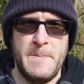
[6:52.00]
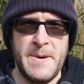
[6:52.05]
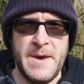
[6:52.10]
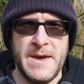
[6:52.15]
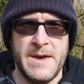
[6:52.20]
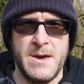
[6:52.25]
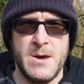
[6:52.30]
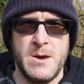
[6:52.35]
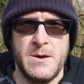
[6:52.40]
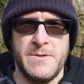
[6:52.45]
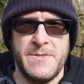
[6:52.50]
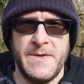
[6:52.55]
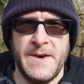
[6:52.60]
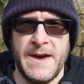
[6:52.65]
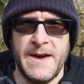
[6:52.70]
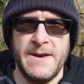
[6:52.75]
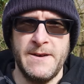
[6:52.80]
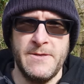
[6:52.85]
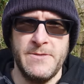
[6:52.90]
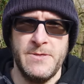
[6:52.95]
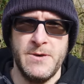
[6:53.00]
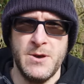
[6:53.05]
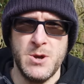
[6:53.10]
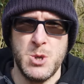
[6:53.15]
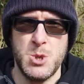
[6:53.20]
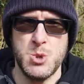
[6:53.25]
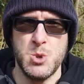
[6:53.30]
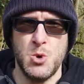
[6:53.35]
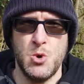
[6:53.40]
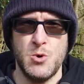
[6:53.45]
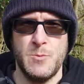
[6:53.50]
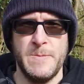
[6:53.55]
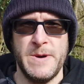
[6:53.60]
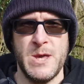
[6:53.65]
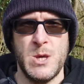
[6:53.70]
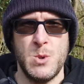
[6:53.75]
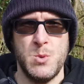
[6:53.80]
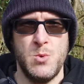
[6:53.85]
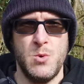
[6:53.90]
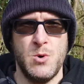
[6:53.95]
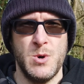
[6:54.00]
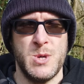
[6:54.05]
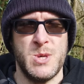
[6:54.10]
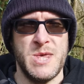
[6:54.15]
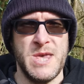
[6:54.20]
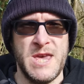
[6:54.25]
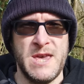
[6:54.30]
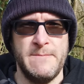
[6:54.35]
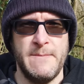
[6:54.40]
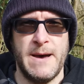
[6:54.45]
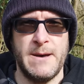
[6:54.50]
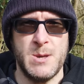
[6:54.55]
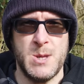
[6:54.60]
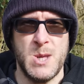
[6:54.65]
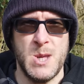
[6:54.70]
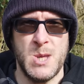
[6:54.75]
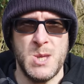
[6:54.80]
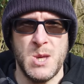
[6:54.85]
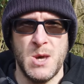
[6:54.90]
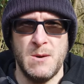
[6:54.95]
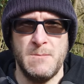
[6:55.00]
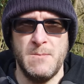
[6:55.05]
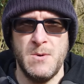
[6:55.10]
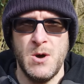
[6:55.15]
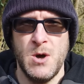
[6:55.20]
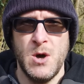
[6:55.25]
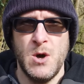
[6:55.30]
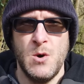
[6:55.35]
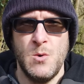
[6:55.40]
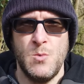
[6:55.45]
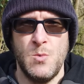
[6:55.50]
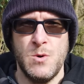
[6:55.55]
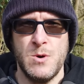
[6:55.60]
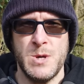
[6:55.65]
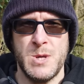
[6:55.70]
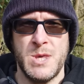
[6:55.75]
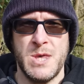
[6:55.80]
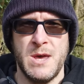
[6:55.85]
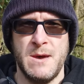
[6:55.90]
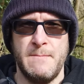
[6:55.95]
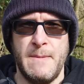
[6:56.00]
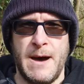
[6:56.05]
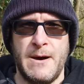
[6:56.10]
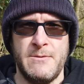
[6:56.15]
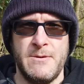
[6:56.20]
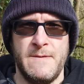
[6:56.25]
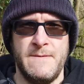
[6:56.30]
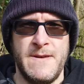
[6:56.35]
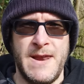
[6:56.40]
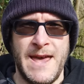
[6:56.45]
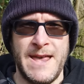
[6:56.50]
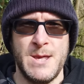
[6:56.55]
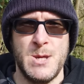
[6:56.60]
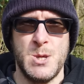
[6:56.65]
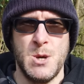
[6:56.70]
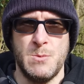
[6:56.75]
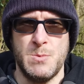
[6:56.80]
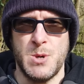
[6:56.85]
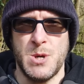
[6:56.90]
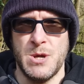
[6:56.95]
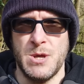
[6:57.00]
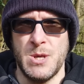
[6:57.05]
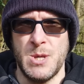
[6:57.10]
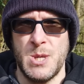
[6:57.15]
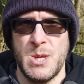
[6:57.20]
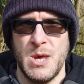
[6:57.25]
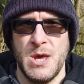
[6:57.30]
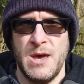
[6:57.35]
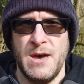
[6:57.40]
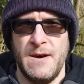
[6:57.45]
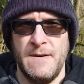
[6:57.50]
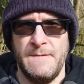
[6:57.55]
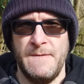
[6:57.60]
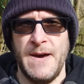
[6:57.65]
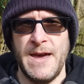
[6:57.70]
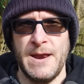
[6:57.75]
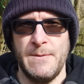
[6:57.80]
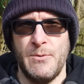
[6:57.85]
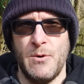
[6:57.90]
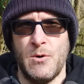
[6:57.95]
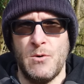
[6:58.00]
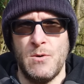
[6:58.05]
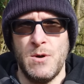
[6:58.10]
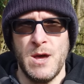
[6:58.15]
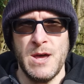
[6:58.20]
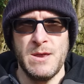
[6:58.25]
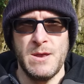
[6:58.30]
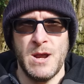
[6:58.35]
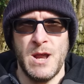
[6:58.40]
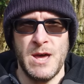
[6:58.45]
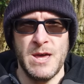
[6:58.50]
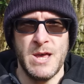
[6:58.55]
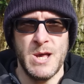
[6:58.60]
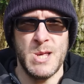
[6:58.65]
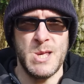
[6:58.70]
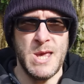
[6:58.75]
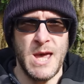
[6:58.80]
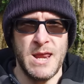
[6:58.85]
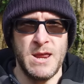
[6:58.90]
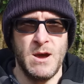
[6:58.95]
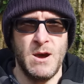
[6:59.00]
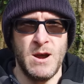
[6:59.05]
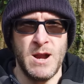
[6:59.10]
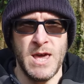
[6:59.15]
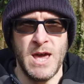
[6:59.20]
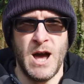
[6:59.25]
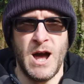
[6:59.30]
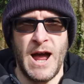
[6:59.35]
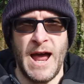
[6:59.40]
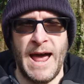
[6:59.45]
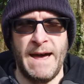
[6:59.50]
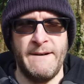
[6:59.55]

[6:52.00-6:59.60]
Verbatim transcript: big thing that drawed me towards the E-mount system was the amount of lens options available. Like I said earlier, I